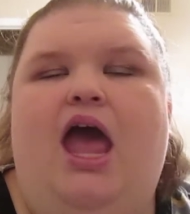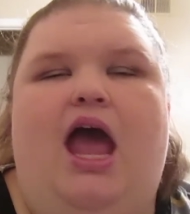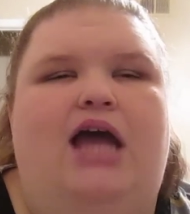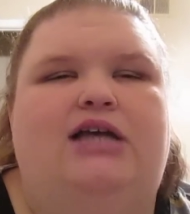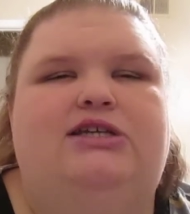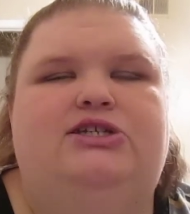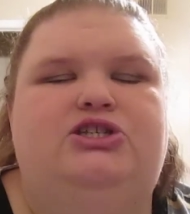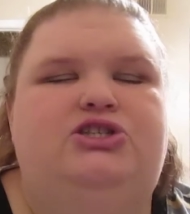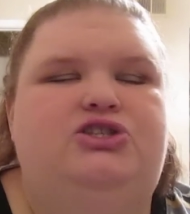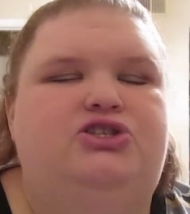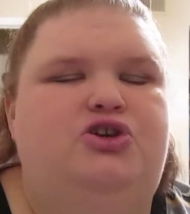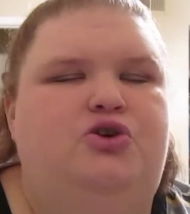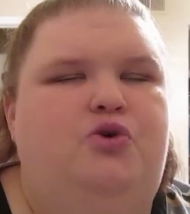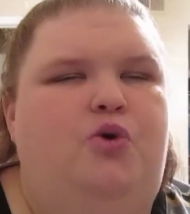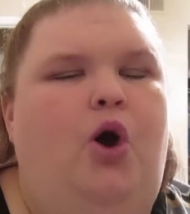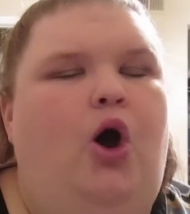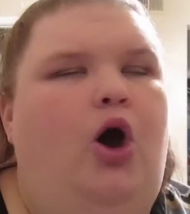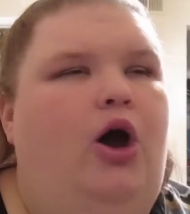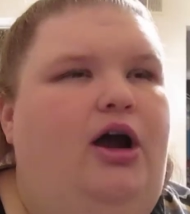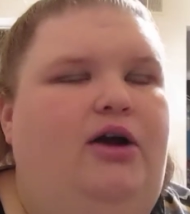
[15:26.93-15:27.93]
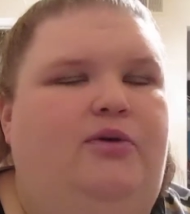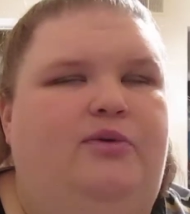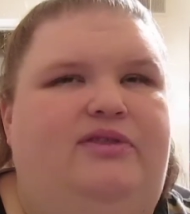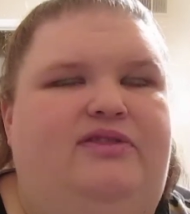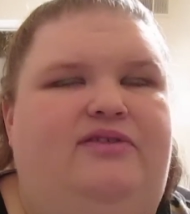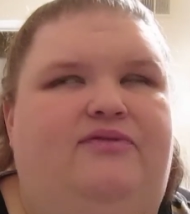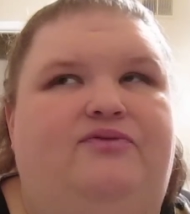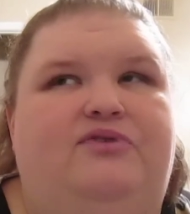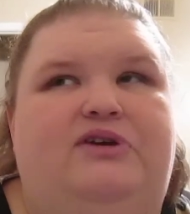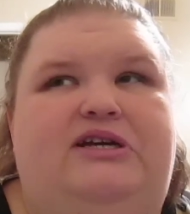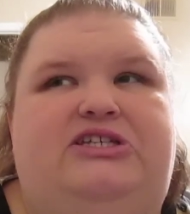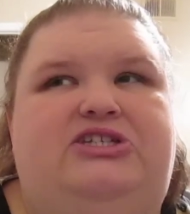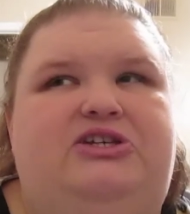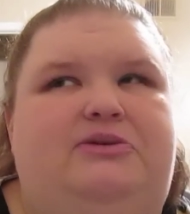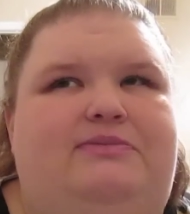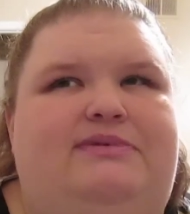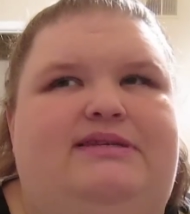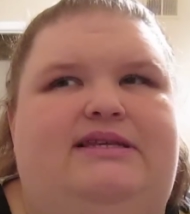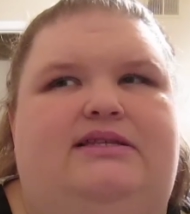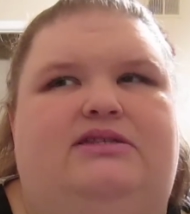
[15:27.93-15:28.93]
It's just too hard with the free
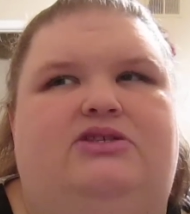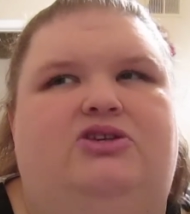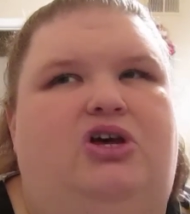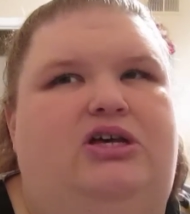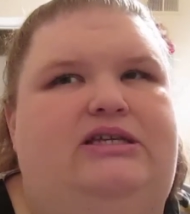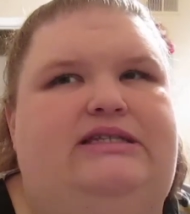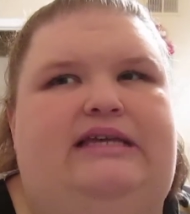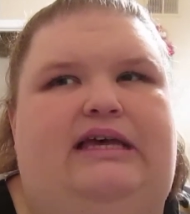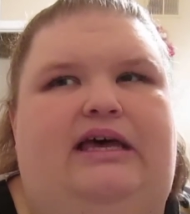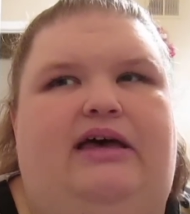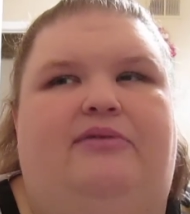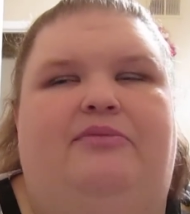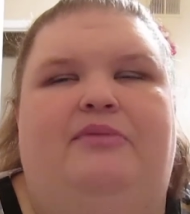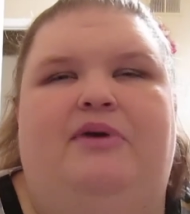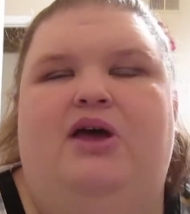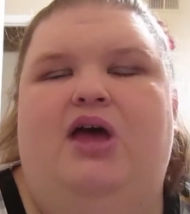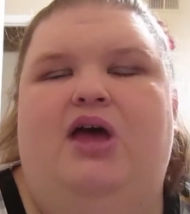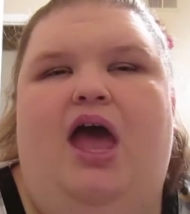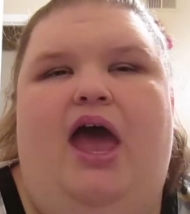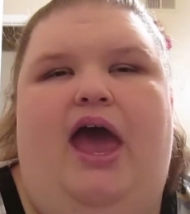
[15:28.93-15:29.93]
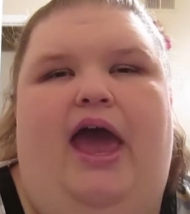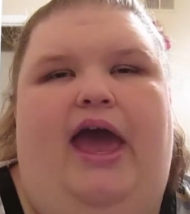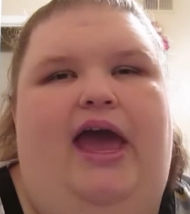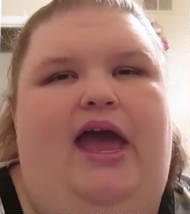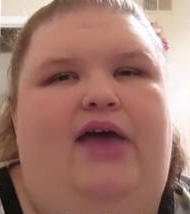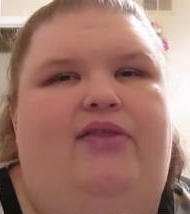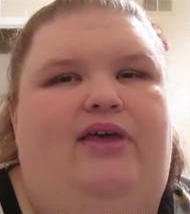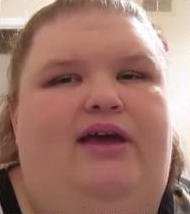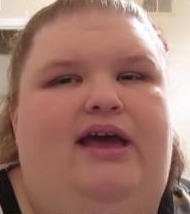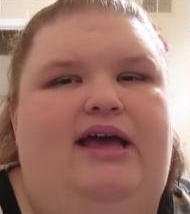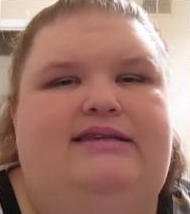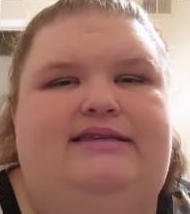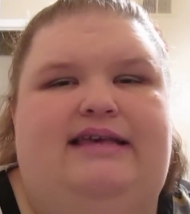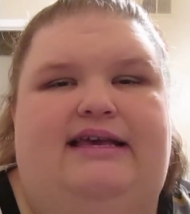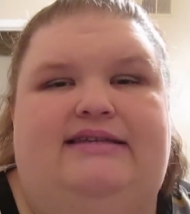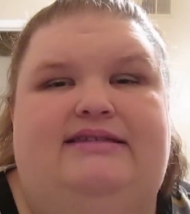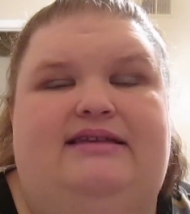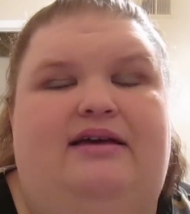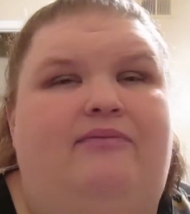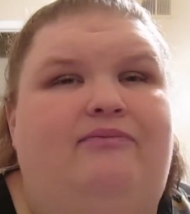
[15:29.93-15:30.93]
chips and salsa, and like I
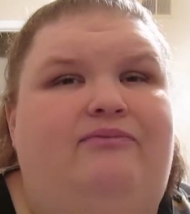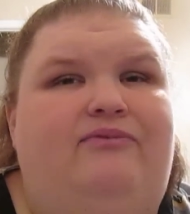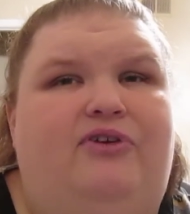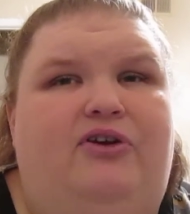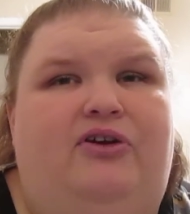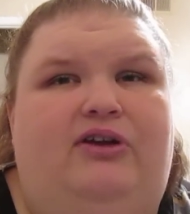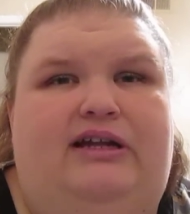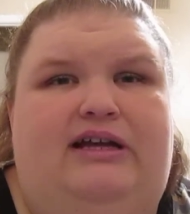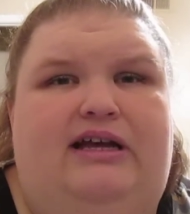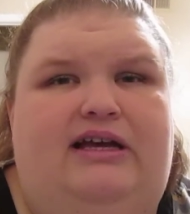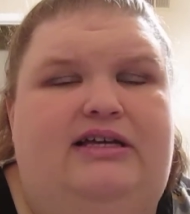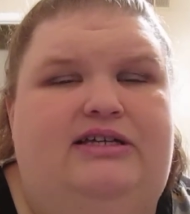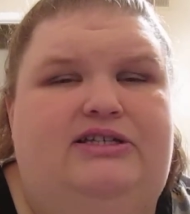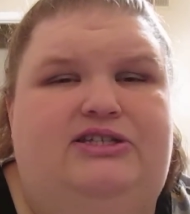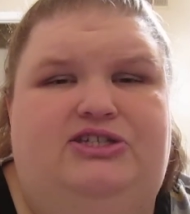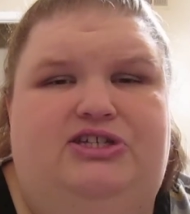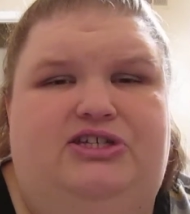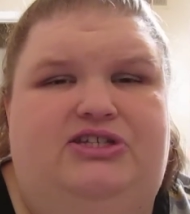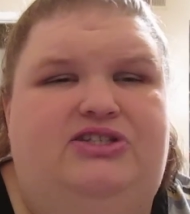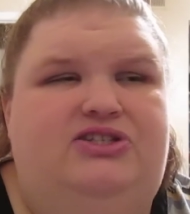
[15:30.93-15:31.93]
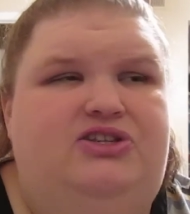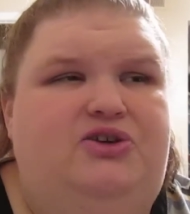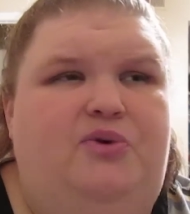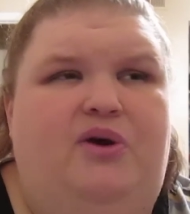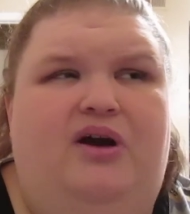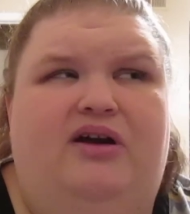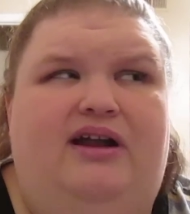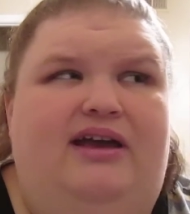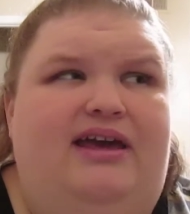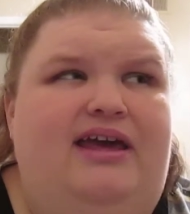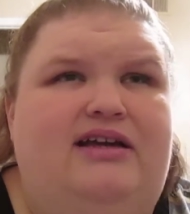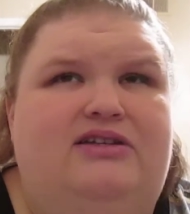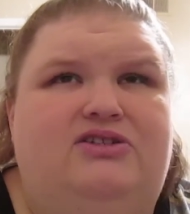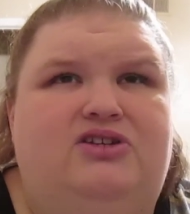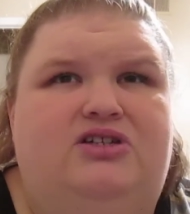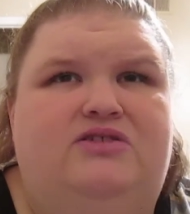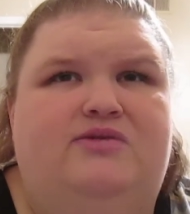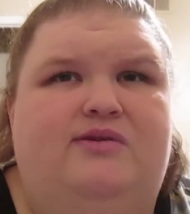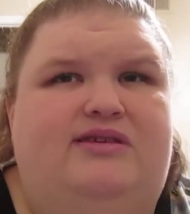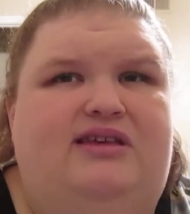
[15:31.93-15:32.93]
say, some food is just too hard. I can't
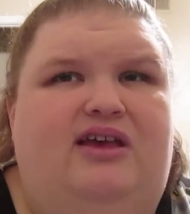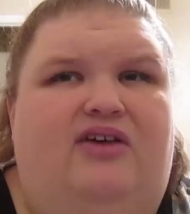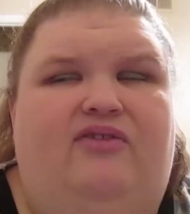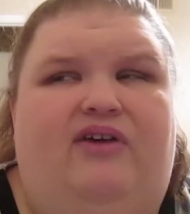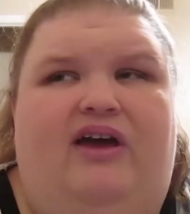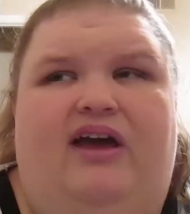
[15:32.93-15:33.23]
trust myself.